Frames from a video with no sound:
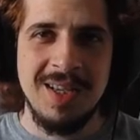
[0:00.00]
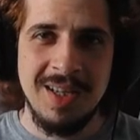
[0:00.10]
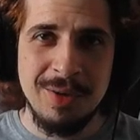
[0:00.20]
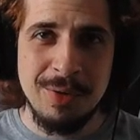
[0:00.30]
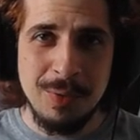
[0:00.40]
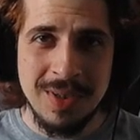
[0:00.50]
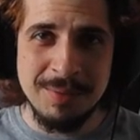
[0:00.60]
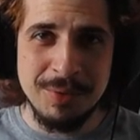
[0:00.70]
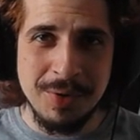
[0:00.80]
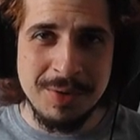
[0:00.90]
Hello and
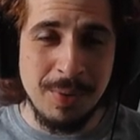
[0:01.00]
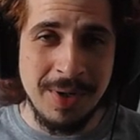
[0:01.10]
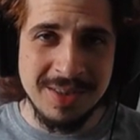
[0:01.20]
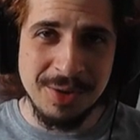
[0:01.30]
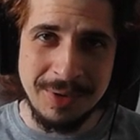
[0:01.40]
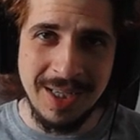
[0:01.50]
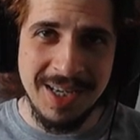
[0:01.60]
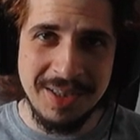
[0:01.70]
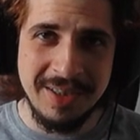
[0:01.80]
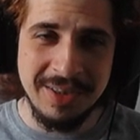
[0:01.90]
welcome to Espresso
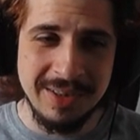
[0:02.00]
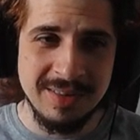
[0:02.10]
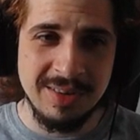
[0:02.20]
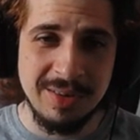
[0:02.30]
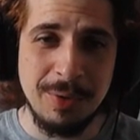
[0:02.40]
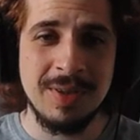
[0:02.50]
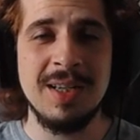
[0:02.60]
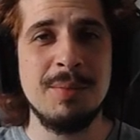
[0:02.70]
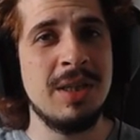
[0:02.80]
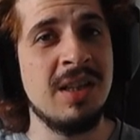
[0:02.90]
Tycoon. Today we're
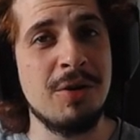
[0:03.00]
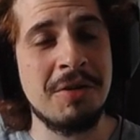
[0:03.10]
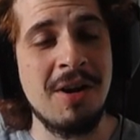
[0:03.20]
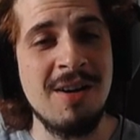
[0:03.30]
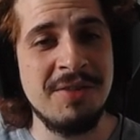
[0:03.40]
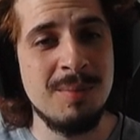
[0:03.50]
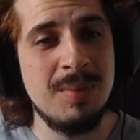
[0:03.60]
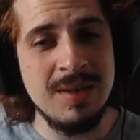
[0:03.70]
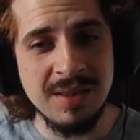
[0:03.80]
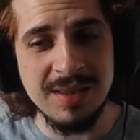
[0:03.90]
gonna begin our coffee
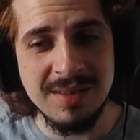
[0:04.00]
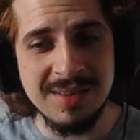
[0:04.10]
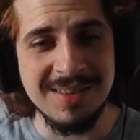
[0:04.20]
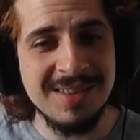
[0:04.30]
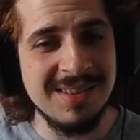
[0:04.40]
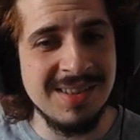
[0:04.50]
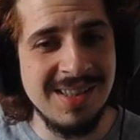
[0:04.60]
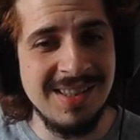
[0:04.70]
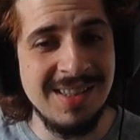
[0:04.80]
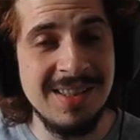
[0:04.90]
business and
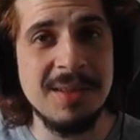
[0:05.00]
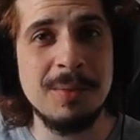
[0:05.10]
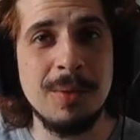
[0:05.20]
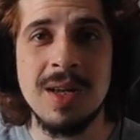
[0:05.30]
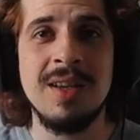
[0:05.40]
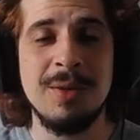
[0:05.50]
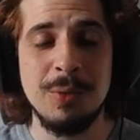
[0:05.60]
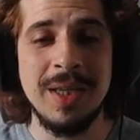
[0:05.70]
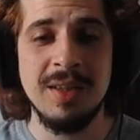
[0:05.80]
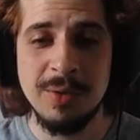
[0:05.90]
see what the hell
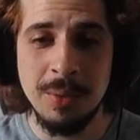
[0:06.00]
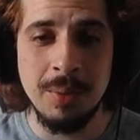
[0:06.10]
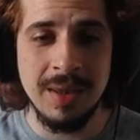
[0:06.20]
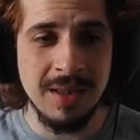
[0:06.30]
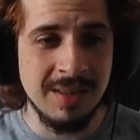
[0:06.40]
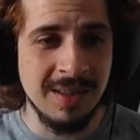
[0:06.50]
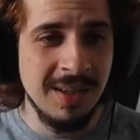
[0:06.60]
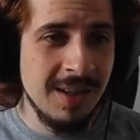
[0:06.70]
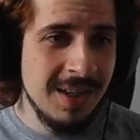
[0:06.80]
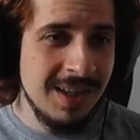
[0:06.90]
we can do with it.
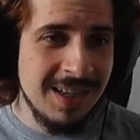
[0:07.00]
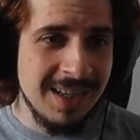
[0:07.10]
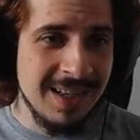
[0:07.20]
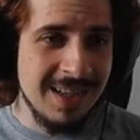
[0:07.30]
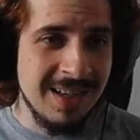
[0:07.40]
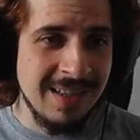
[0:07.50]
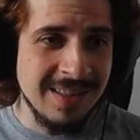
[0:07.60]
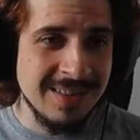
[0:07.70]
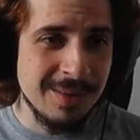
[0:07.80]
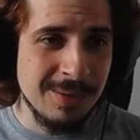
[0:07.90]
Uh,
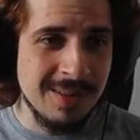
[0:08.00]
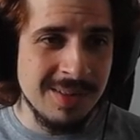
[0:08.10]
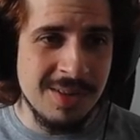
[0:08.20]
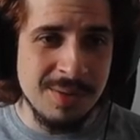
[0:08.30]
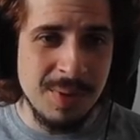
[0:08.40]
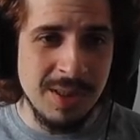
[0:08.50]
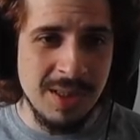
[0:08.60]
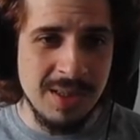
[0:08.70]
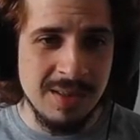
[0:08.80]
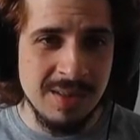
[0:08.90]
so let's just
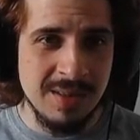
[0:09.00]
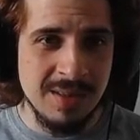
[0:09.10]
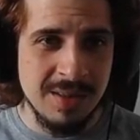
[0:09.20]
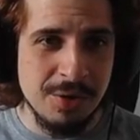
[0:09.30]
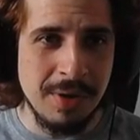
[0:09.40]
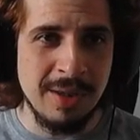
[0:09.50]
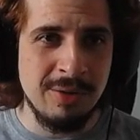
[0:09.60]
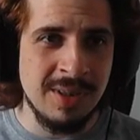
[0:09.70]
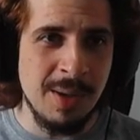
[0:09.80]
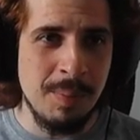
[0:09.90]
begin. Should I
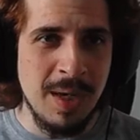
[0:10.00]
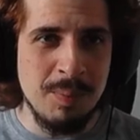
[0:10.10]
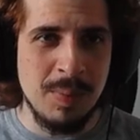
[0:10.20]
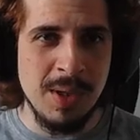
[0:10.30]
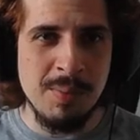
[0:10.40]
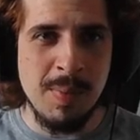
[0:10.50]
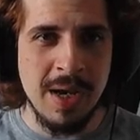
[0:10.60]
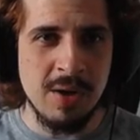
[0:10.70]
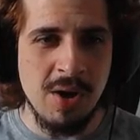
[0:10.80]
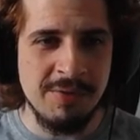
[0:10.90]
do a campaign pimp my
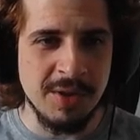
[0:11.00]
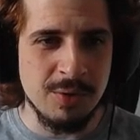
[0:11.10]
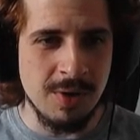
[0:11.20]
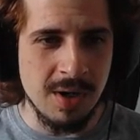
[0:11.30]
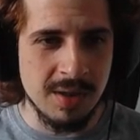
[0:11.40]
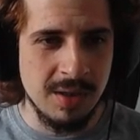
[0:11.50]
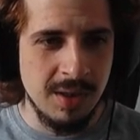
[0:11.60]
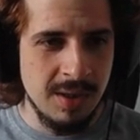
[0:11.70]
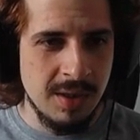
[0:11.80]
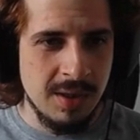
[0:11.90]
coffee truck?
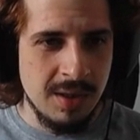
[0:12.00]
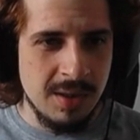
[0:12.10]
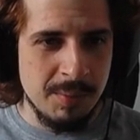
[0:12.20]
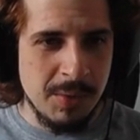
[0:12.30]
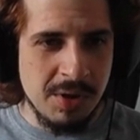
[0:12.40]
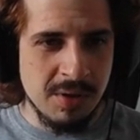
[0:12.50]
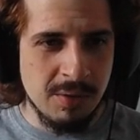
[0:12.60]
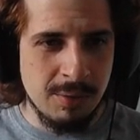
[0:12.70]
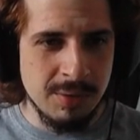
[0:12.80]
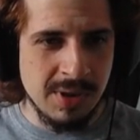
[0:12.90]
Mission
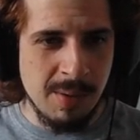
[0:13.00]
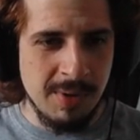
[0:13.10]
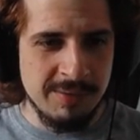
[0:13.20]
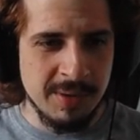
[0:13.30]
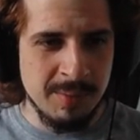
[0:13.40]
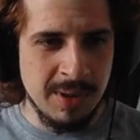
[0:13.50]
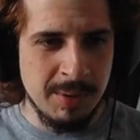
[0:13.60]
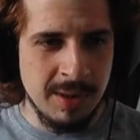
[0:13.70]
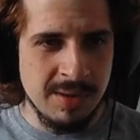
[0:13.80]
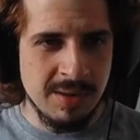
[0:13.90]
goals, time left
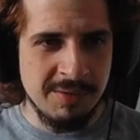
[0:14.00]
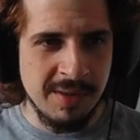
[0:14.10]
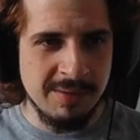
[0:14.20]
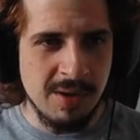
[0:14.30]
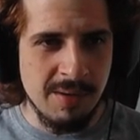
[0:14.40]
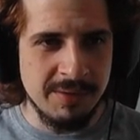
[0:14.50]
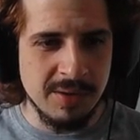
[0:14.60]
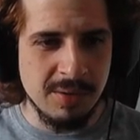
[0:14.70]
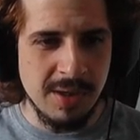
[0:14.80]
unlimited, sell 5 coffees.